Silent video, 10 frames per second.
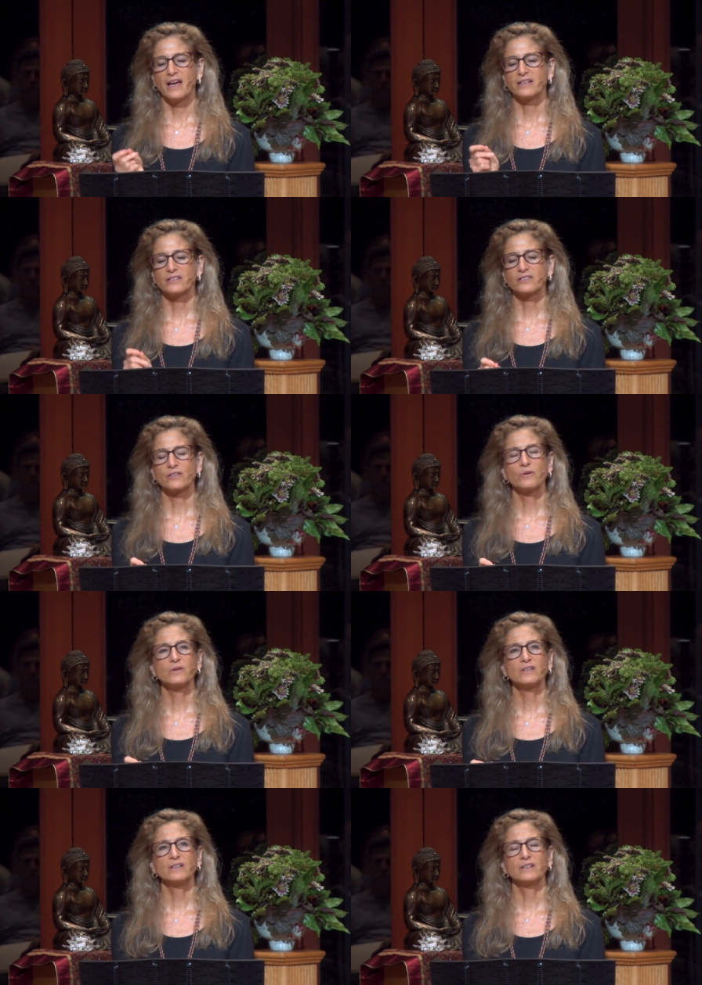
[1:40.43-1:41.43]
And so
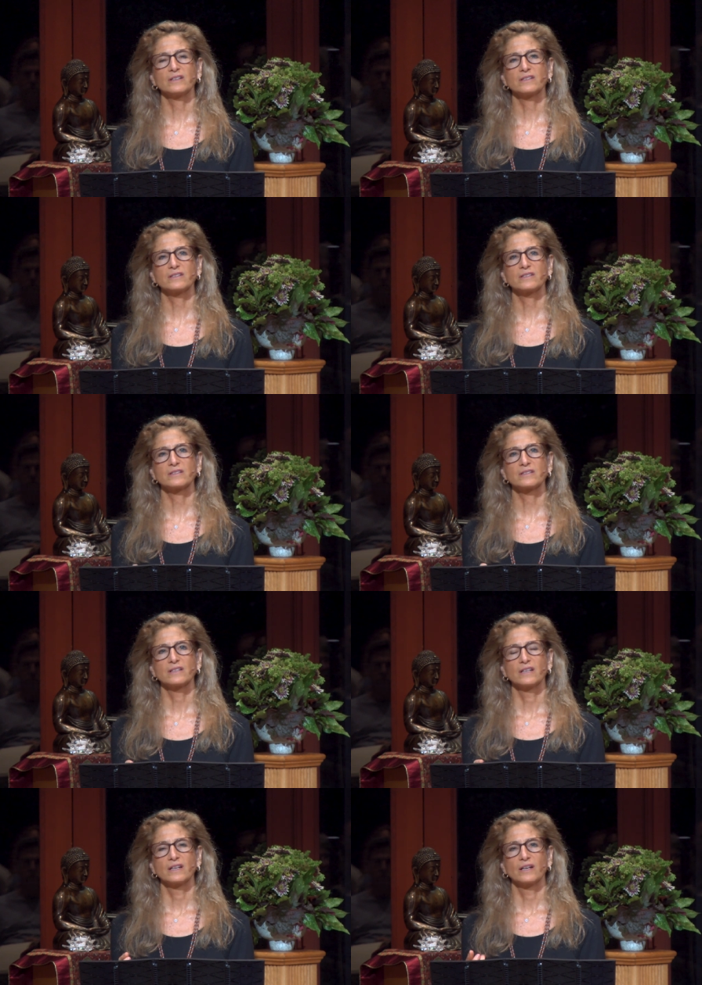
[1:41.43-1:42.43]
it is
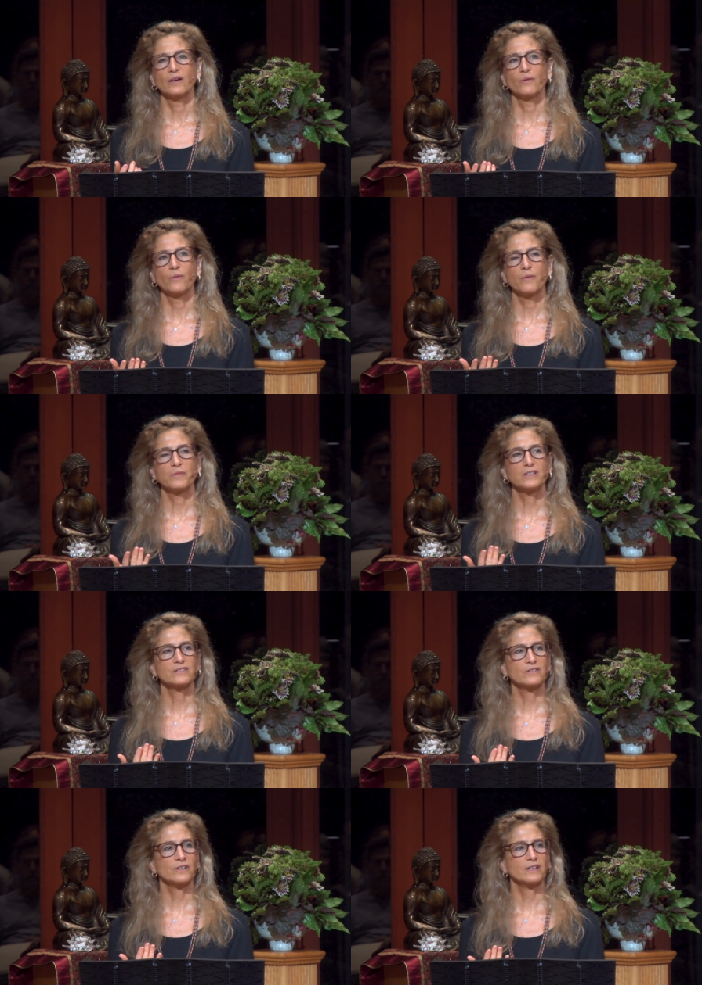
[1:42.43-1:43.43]
when we
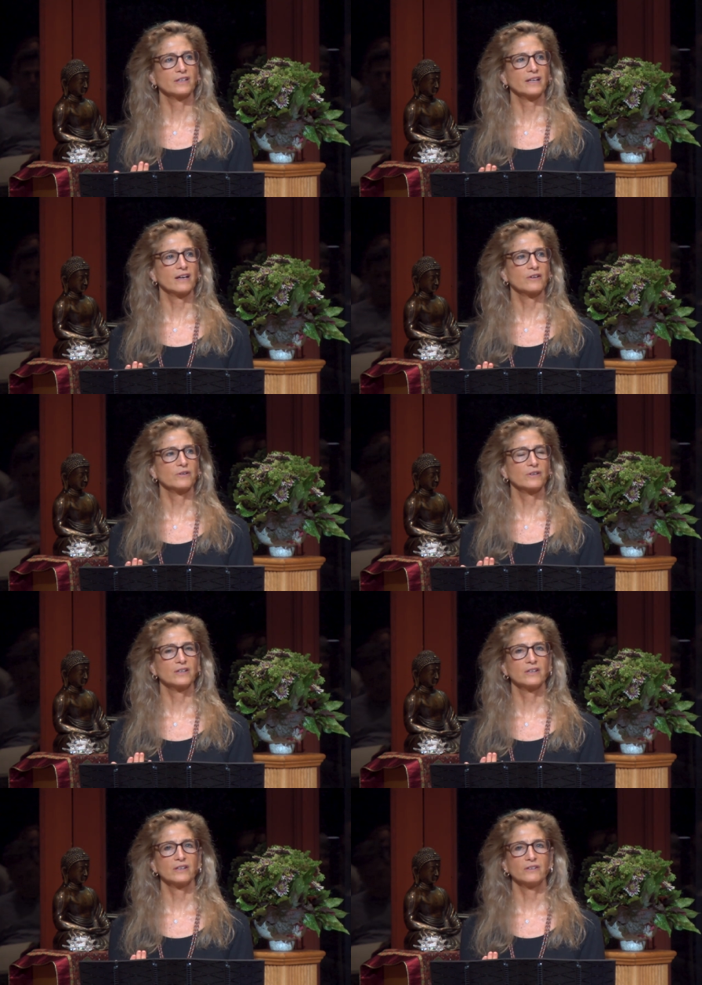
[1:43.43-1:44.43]
start
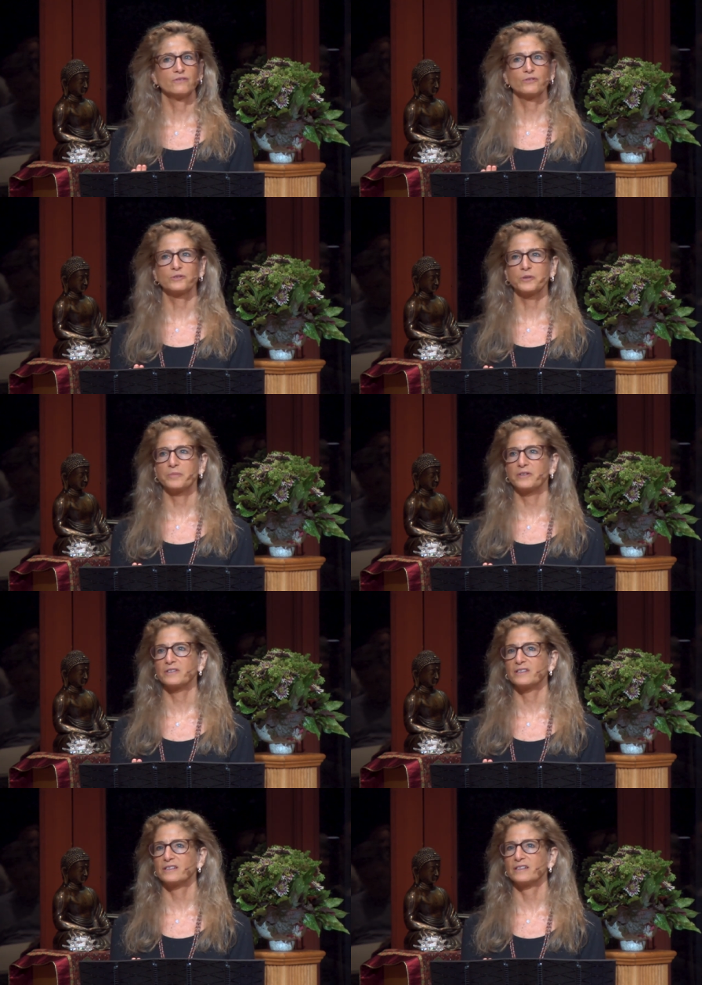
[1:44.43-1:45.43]
encountering
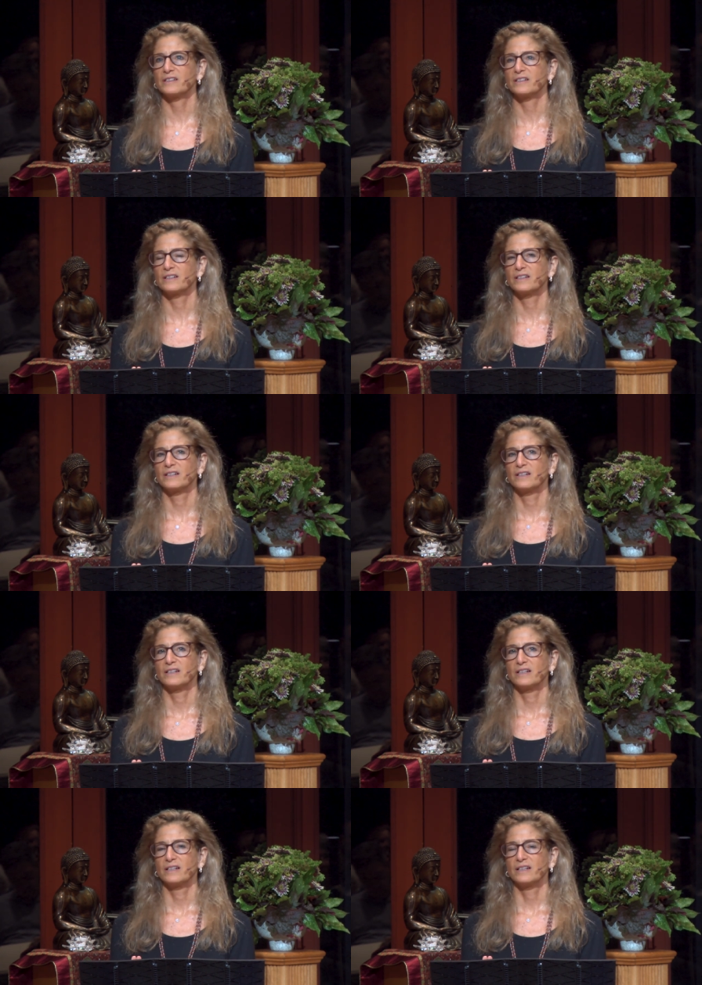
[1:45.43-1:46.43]
vulnerability.
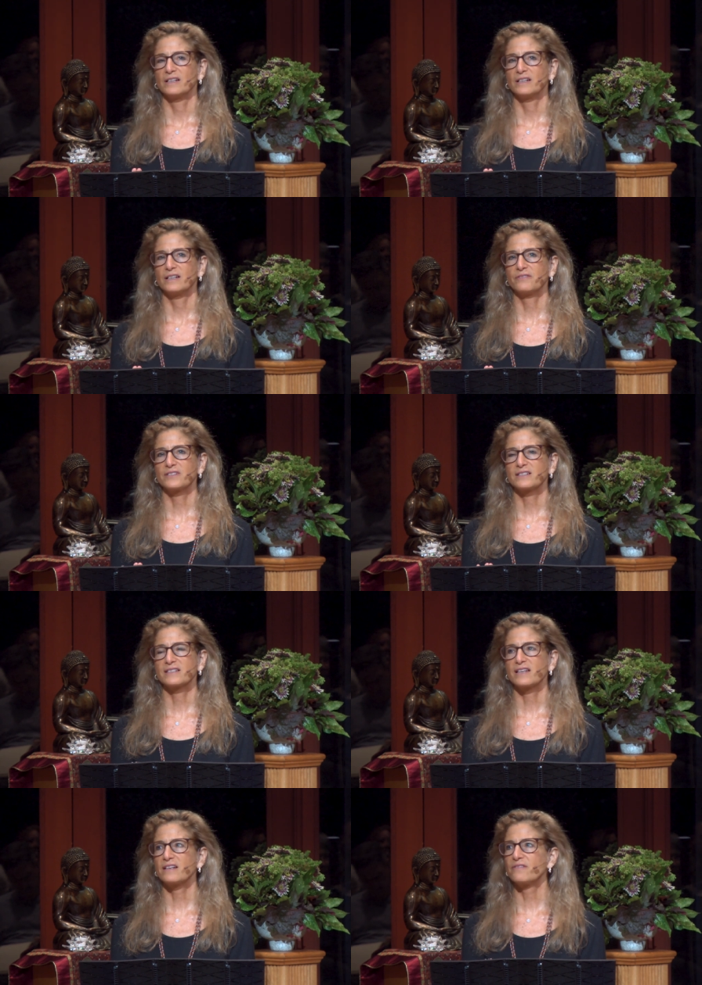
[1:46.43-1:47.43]
If
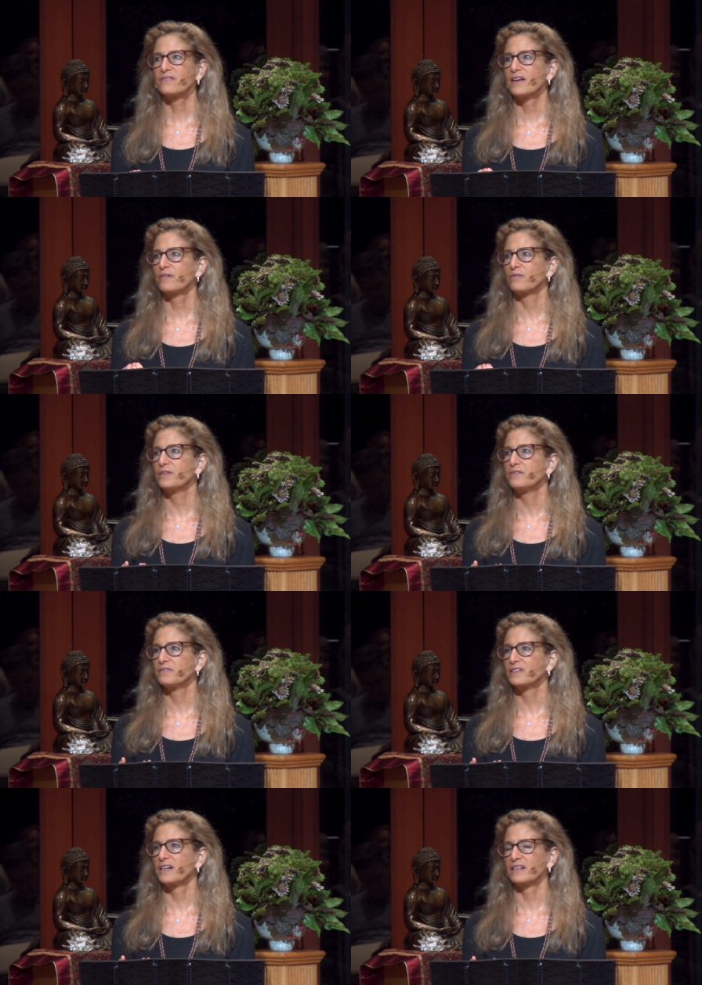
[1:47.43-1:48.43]
instead of that
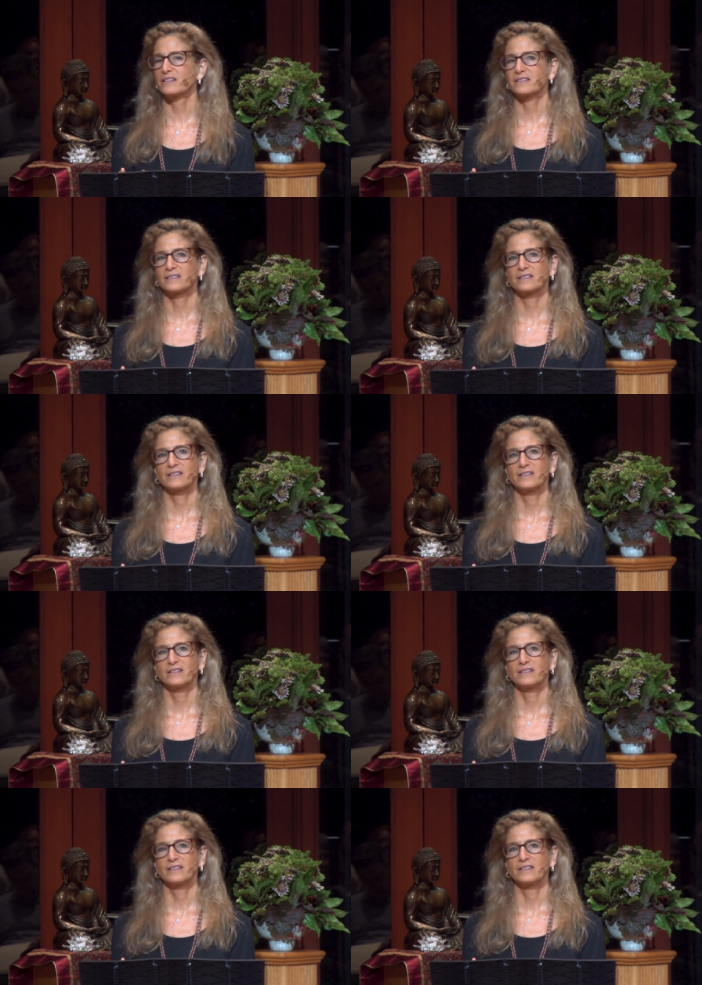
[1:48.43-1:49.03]
reflex